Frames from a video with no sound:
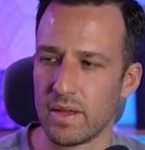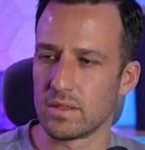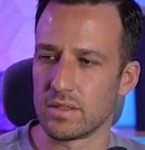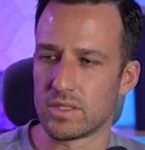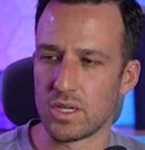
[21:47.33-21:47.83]

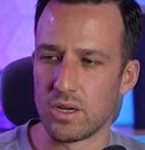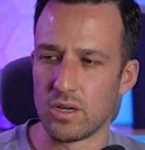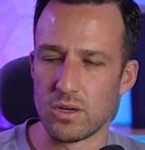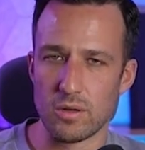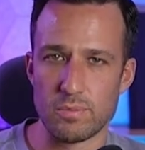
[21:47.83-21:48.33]

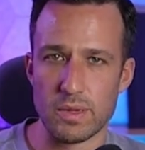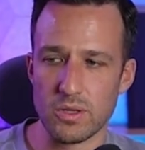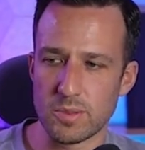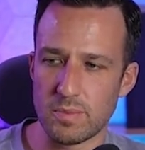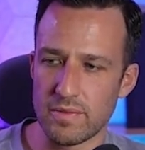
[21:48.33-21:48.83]
So
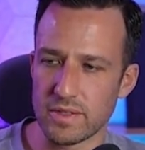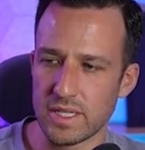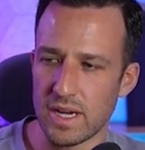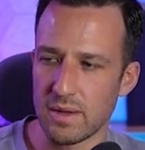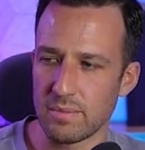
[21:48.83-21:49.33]
post buffer
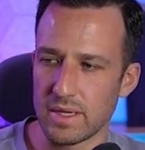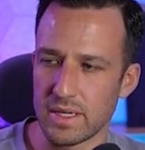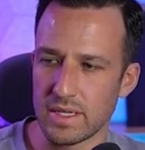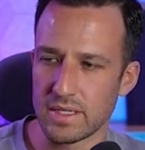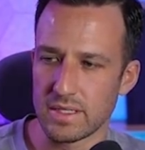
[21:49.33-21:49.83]
time
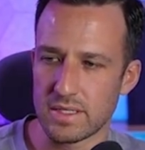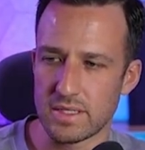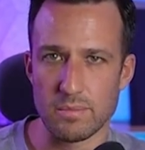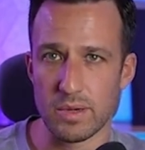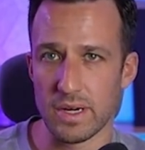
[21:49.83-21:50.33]

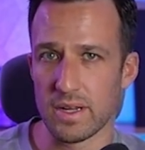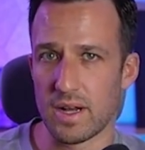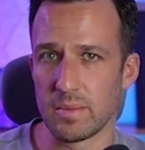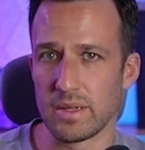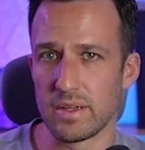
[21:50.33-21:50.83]
is pretty
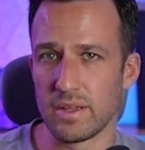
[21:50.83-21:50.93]
common.